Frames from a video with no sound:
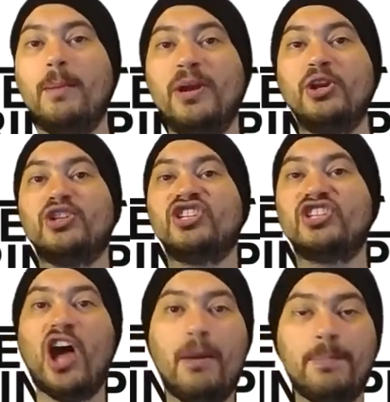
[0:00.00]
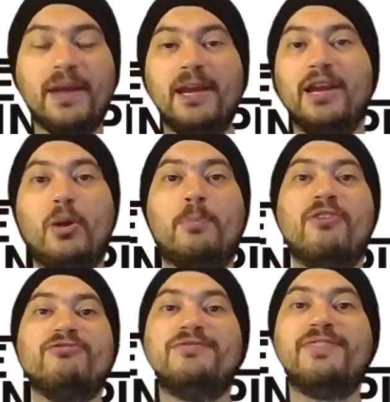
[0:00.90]
but you're stopping and you're
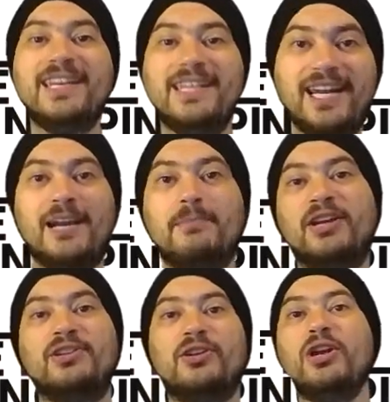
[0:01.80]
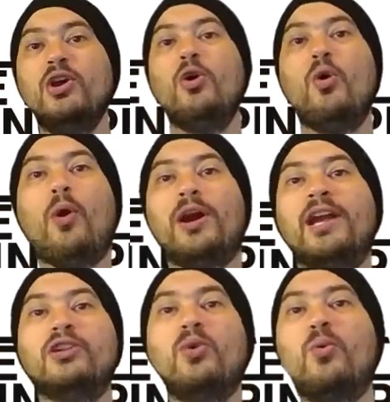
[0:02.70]
preventing it because you're
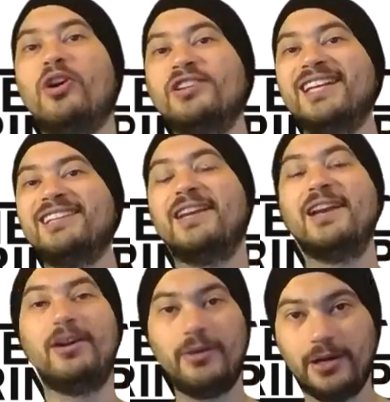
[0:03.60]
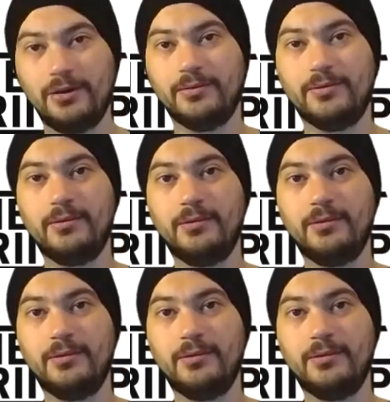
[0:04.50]
working towards that scenario.